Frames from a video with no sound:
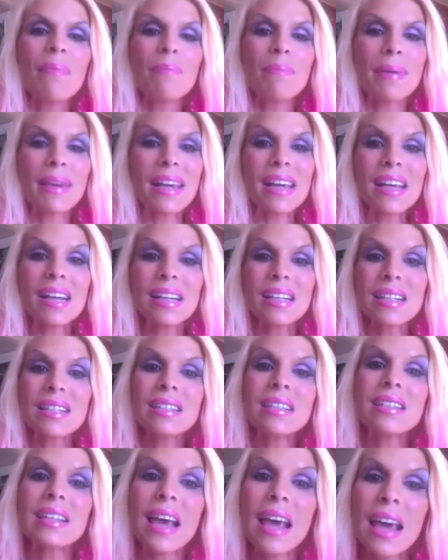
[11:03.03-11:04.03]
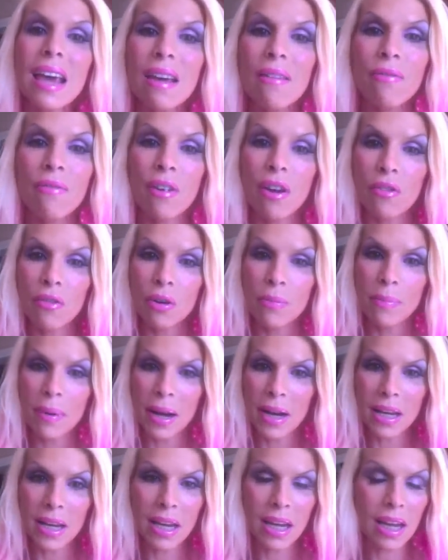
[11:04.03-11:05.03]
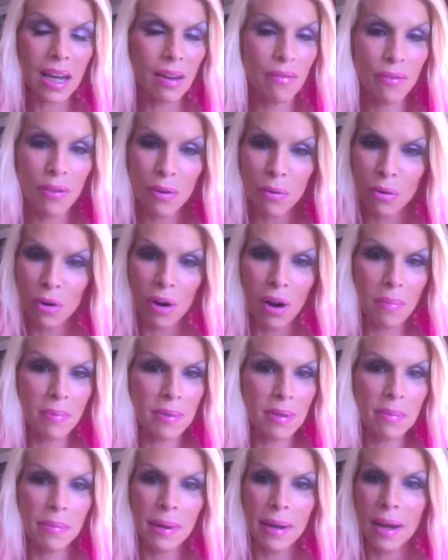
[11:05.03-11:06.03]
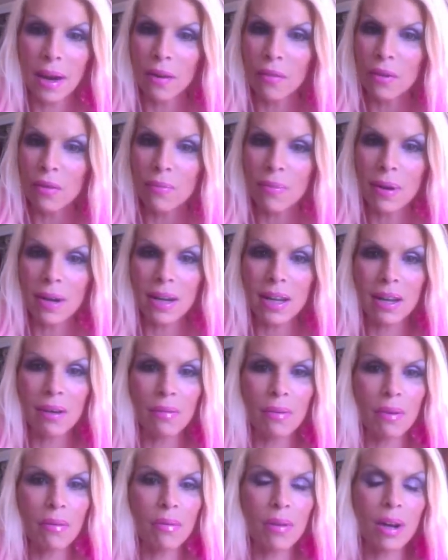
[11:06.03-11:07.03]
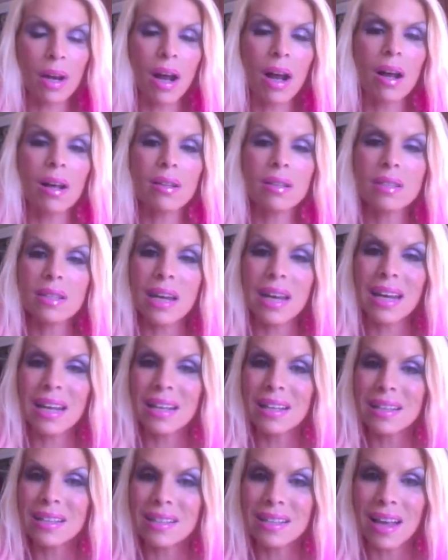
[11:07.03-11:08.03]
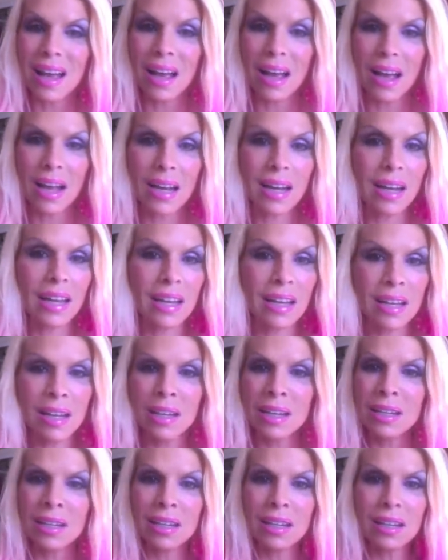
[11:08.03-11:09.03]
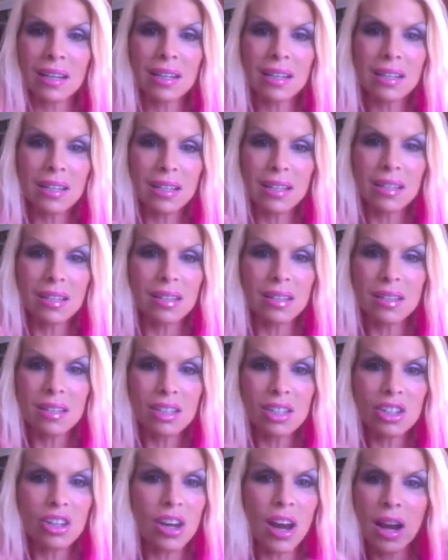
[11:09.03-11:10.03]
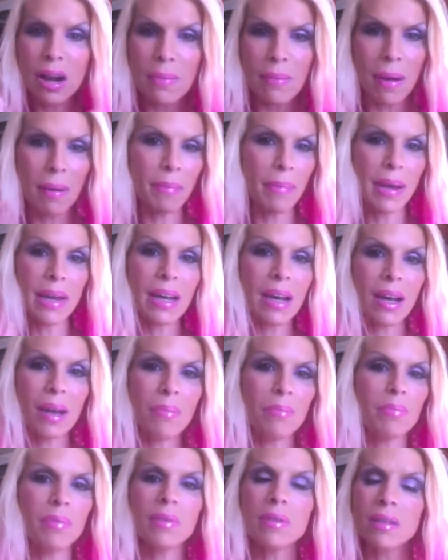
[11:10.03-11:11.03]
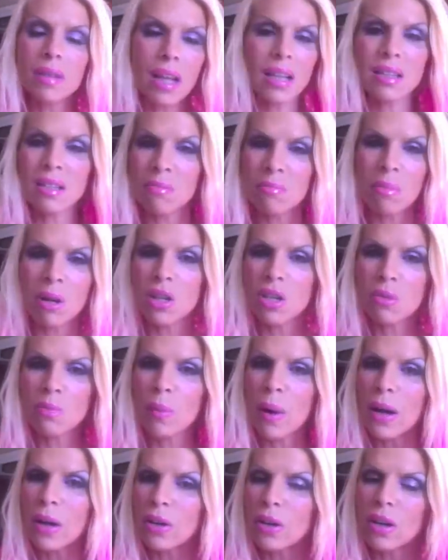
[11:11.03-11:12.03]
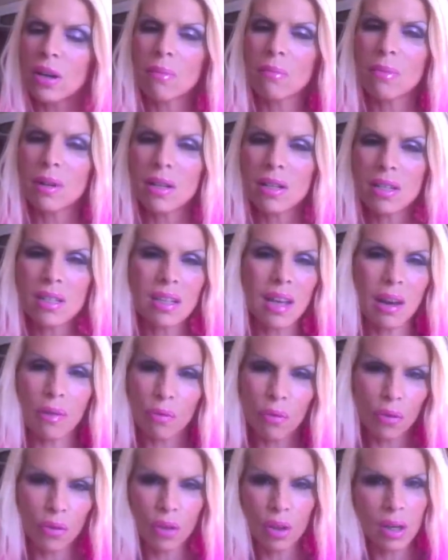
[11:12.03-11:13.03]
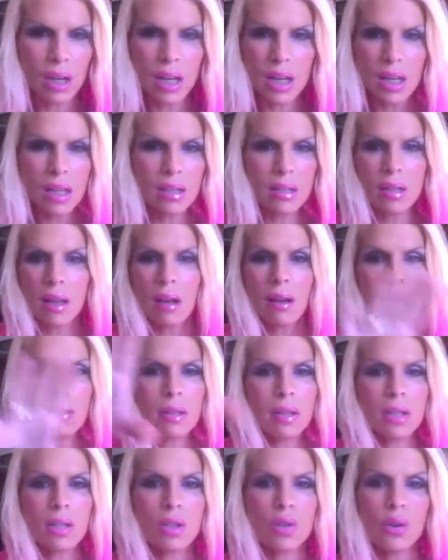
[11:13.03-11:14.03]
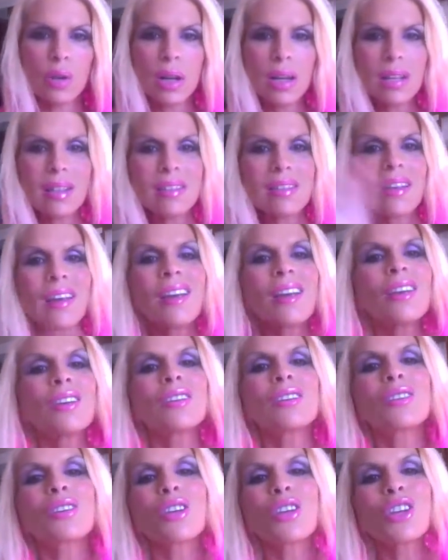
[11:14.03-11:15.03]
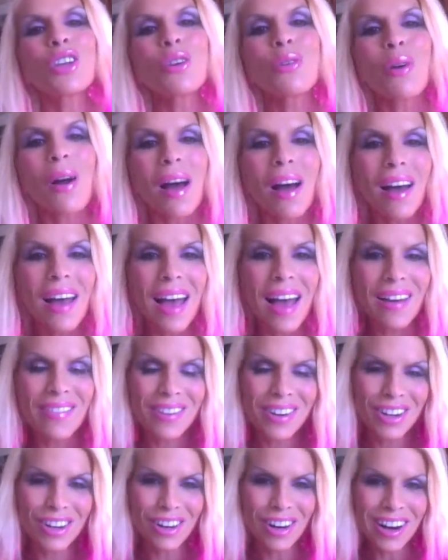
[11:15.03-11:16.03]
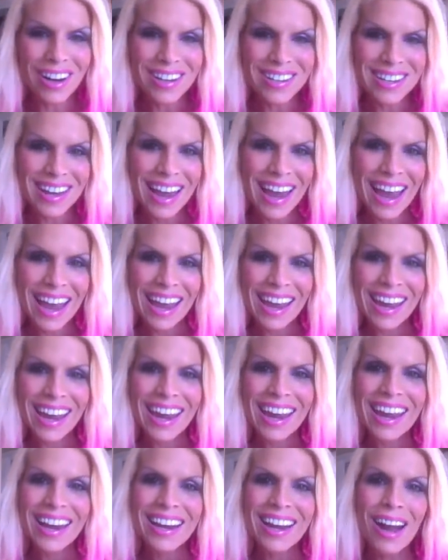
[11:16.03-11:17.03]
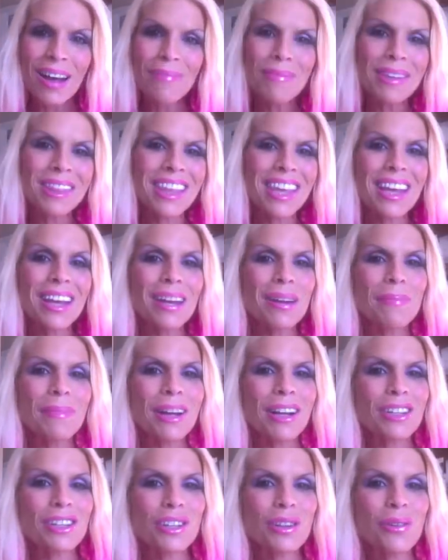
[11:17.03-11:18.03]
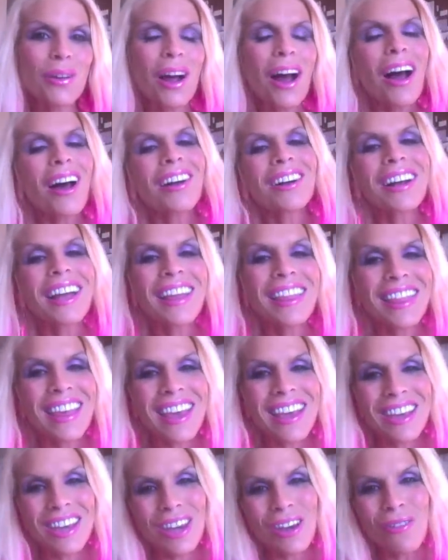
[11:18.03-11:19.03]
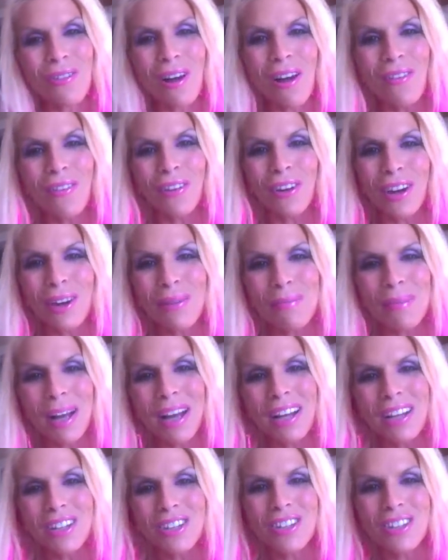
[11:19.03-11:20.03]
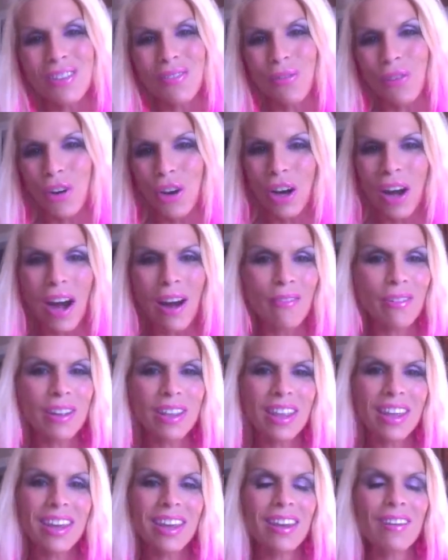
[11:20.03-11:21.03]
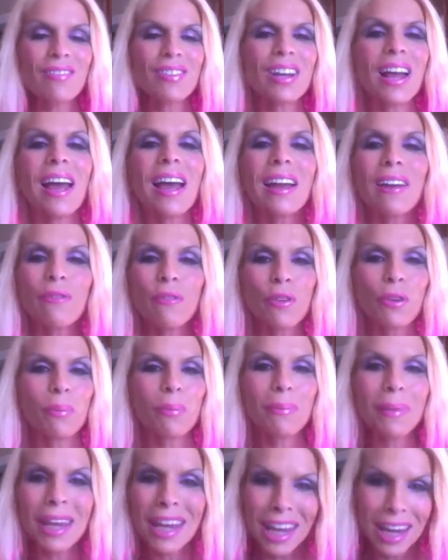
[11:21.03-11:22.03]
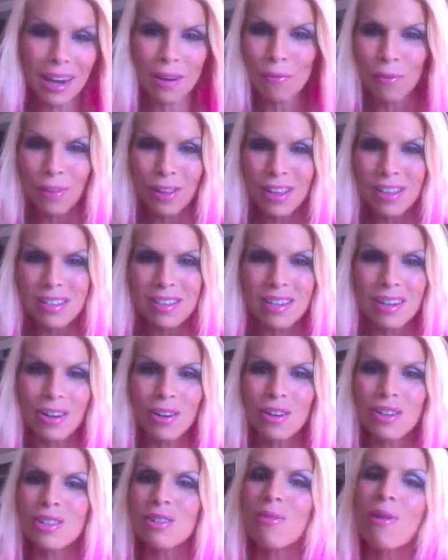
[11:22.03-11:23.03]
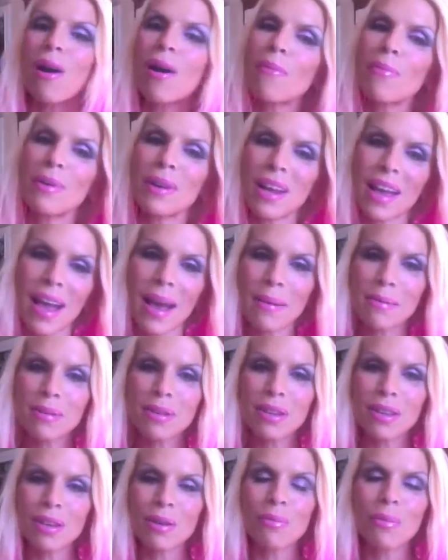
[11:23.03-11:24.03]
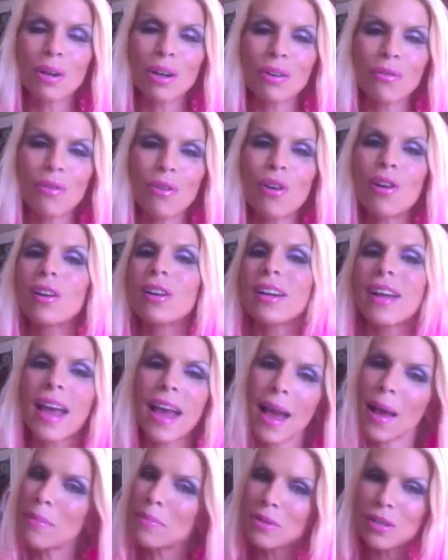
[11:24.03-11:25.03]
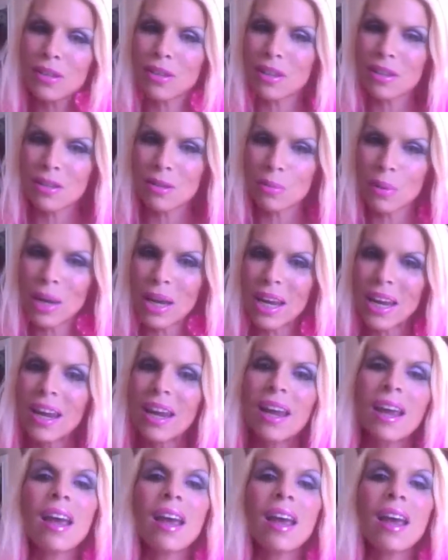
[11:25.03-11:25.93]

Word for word: Be safe, everybody. If it were up to me, everybody, we would all stay inside and chat about makeup. That's much better and much safer than it is out in the streets. So you all have a great day, and I'll be thinking about you all. And I thank you all very much for everything you've done for me for this year. You all have been absolutely wonderful and absolutely sweet.